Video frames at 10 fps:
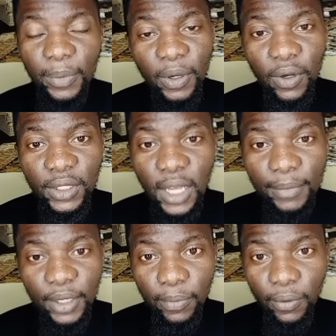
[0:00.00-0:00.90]
Switch it
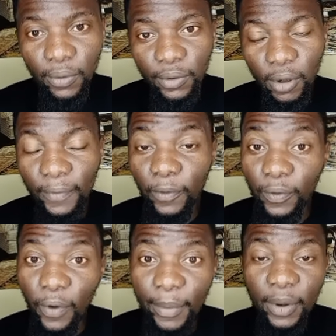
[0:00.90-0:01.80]
to ethnic and
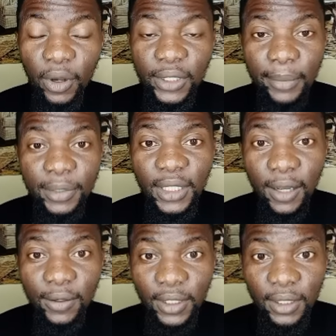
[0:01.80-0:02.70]
tribal groups so that the
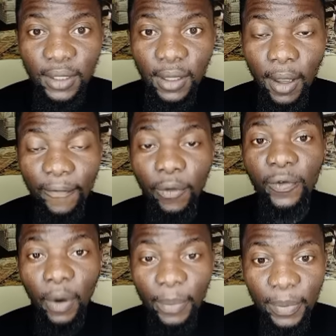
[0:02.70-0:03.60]
focus
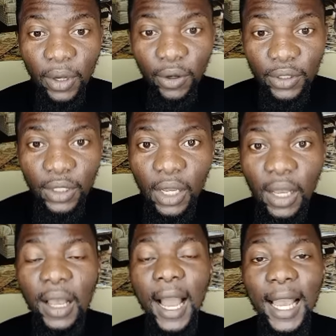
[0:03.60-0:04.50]
move from
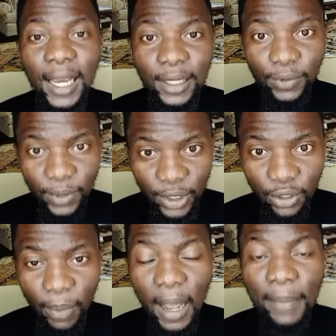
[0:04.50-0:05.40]
him towards not
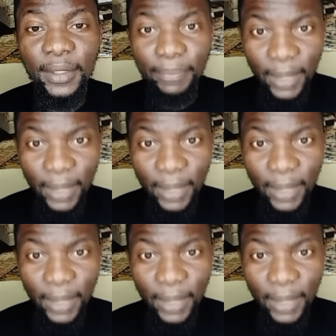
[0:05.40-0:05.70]
relevant.